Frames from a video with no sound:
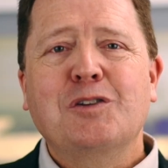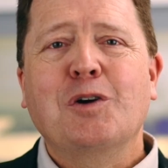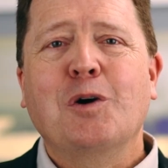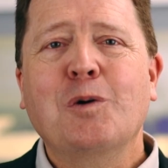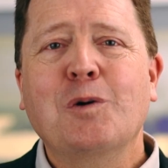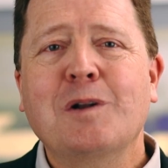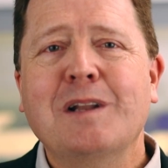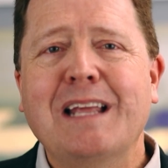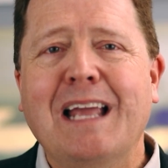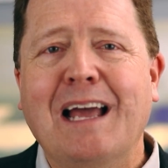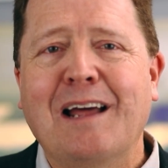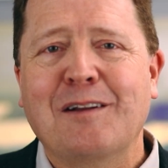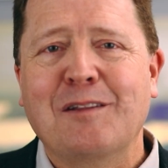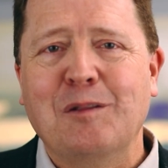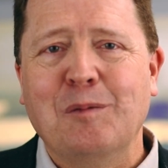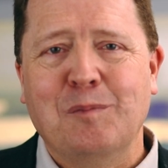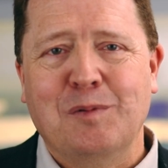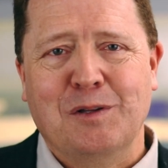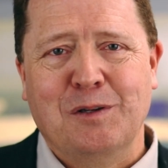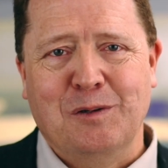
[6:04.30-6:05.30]
Totally out of
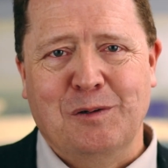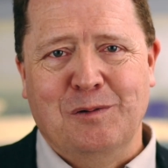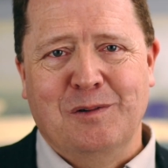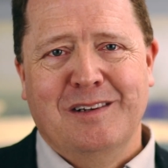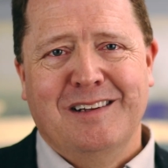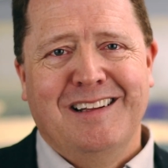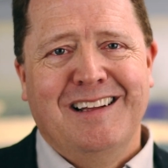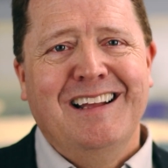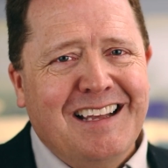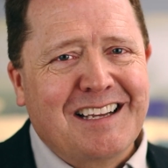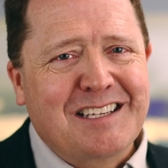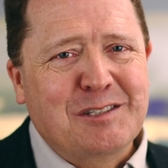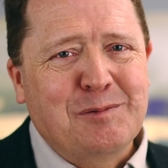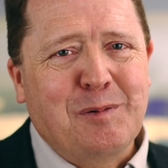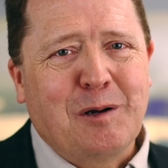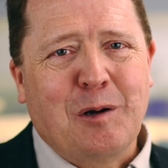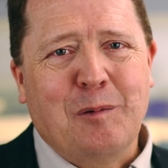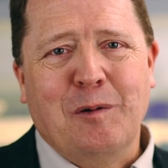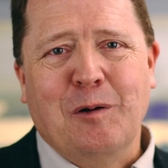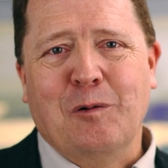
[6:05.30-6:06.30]
the blue.
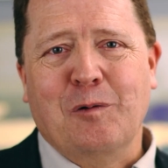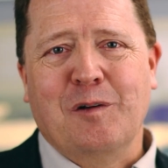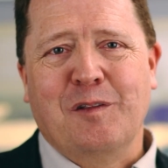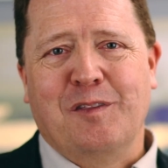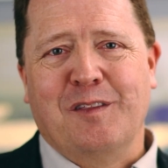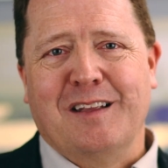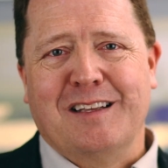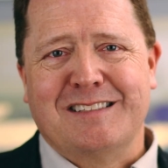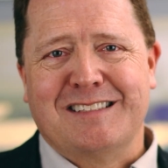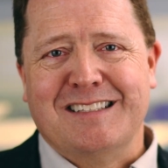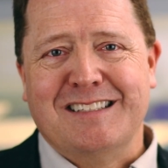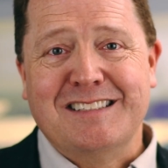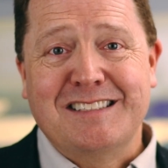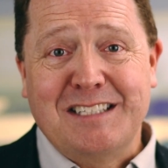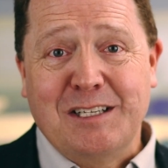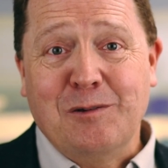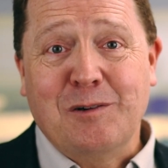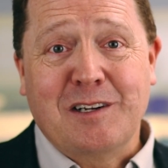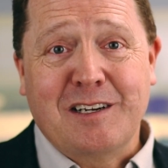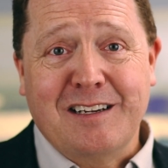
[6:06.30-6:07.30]
Experiment with this and
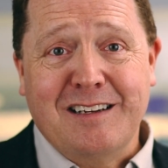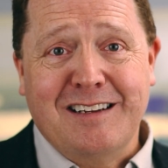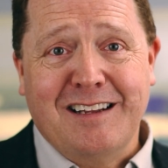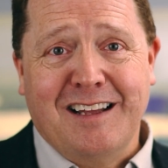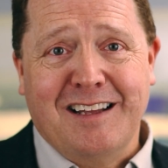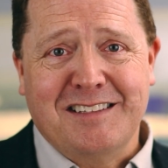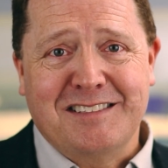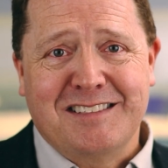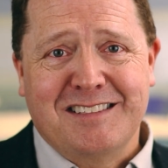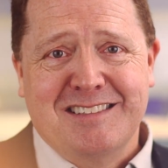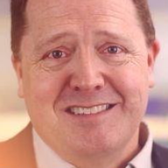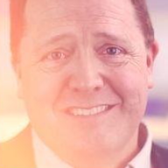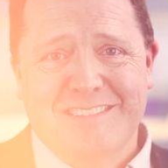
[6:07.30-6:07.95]
see what it does.